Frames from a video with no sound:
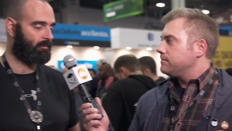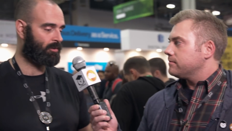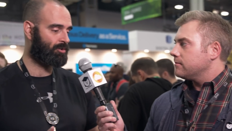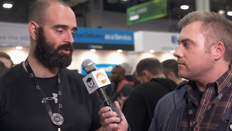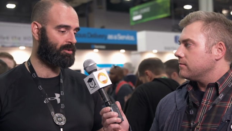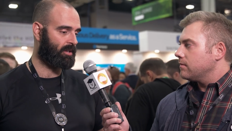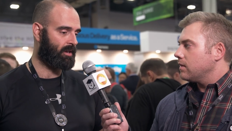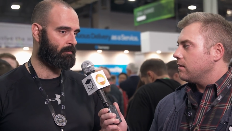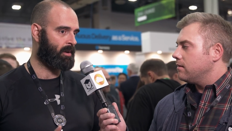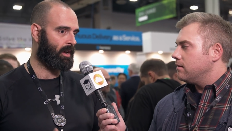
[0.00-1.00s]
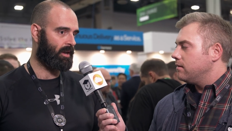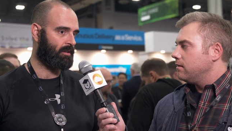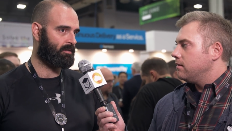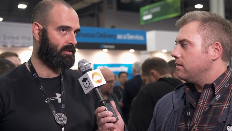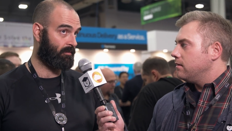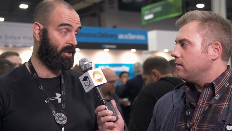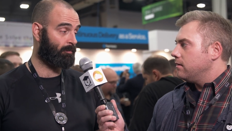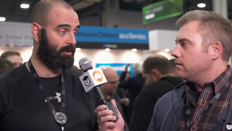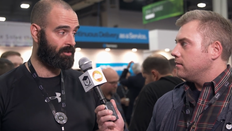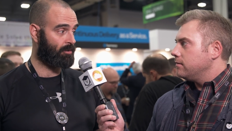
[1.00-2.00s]
Speaker 1: I've used you to get my
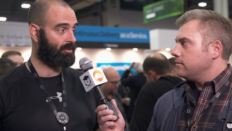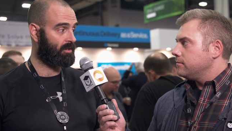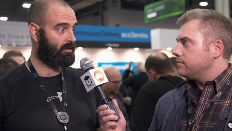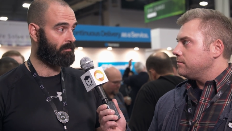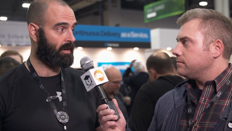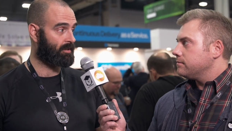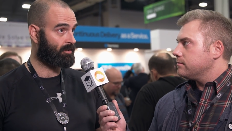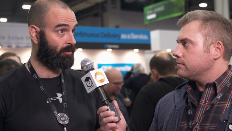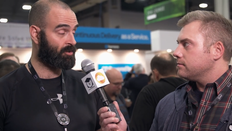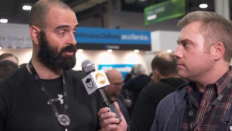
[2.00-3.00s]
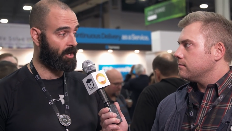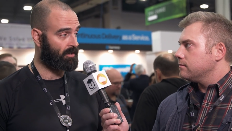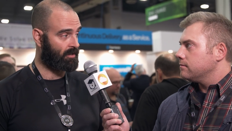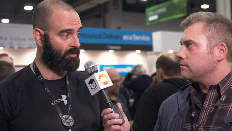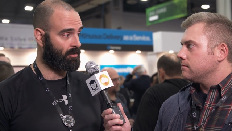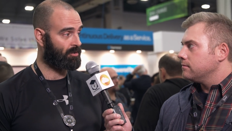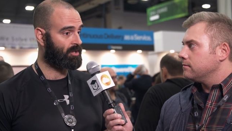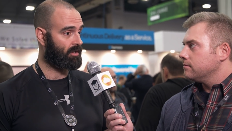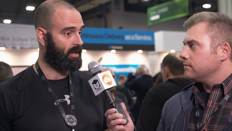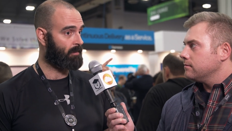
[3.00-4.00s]
developer associate, my solutions architect
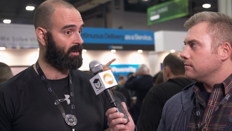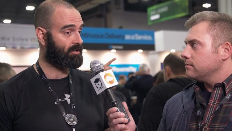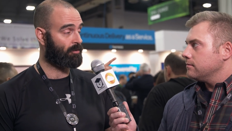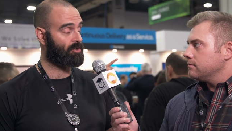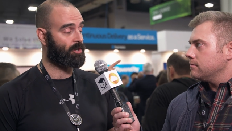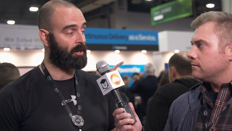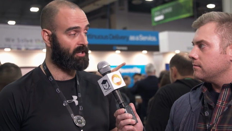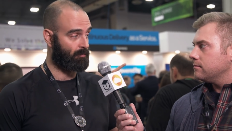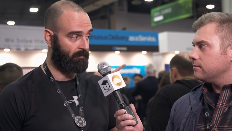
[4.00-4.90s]
associate, and my solutions architect